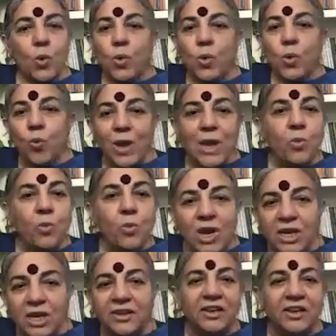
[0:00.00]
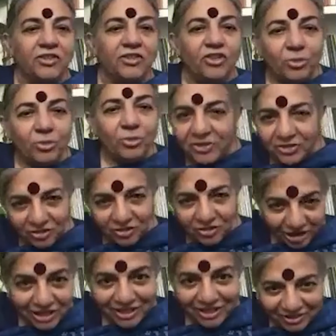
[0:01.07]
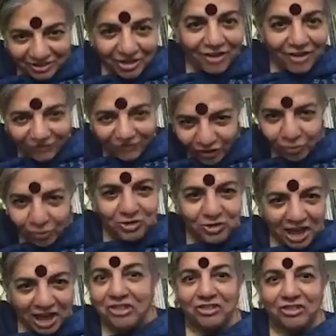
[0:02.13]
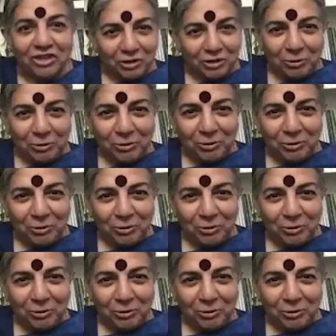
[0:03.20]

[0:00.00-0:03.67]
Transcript: We weren't consumers till a few decades ago.